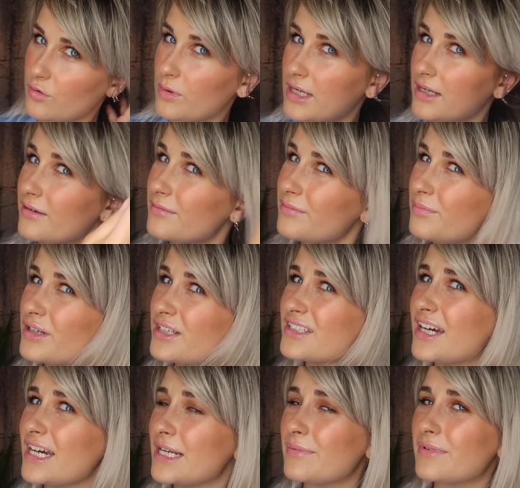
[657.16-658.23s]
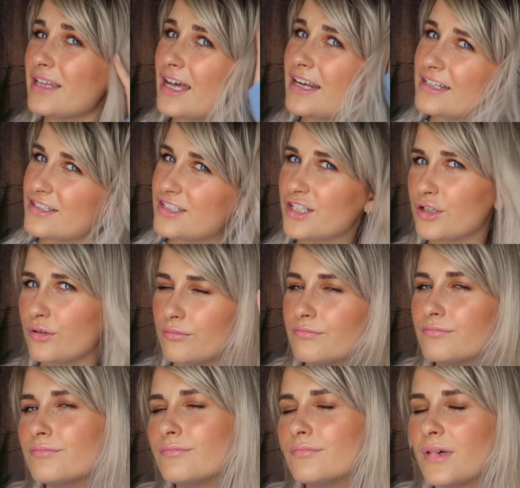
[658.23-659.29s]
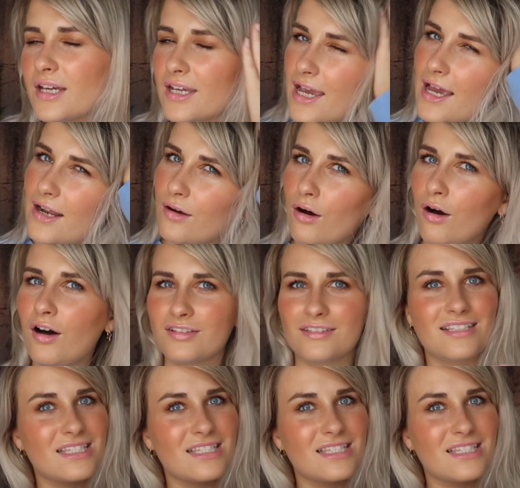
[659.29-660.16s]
we'll put a tiny bit of that into. Again, oh, the